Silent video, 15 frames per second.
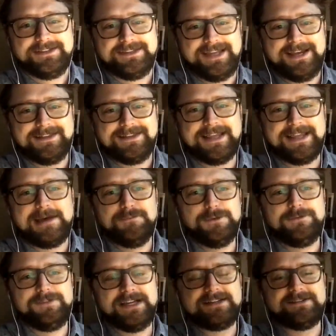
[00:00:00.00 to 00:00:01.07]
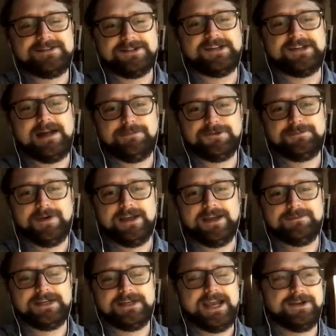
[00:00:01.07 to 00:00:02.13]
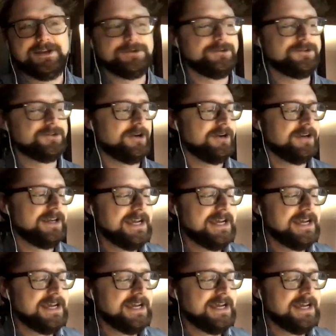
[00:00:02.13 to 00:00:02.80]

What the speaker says: That move gets established by the Mechanical Turk.